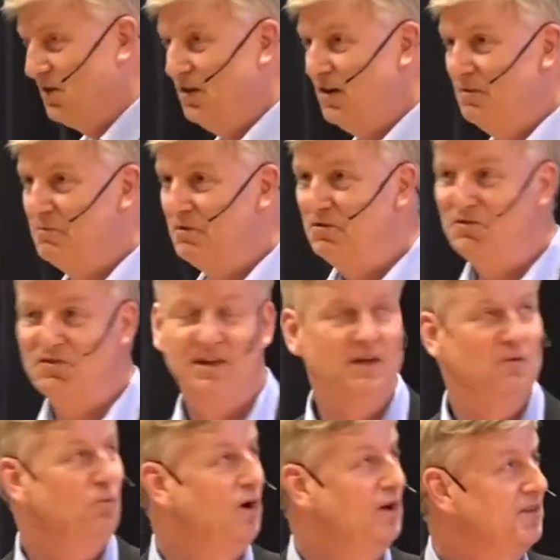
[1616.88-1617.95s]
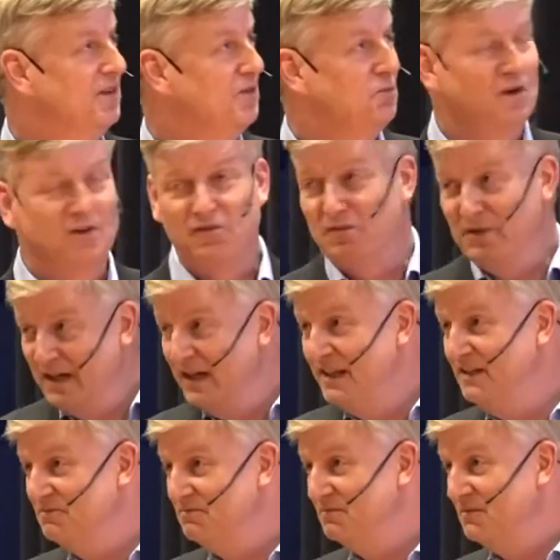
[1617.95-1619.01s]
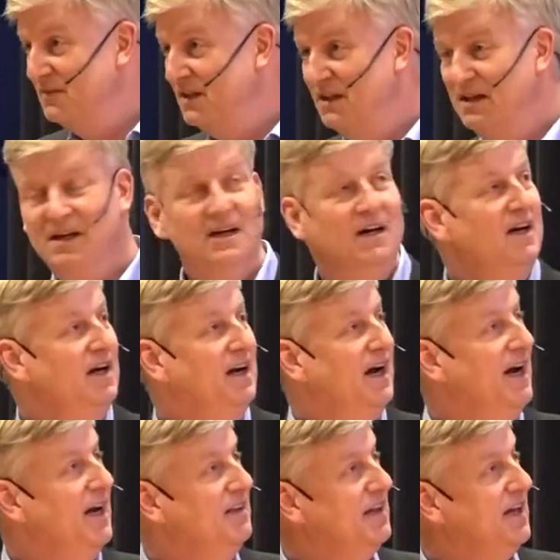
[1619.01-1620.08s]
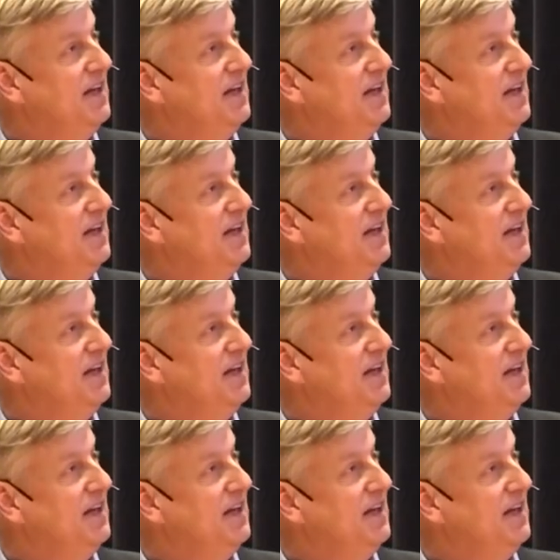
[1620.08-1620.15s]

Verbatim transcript: column, you see what it was really. And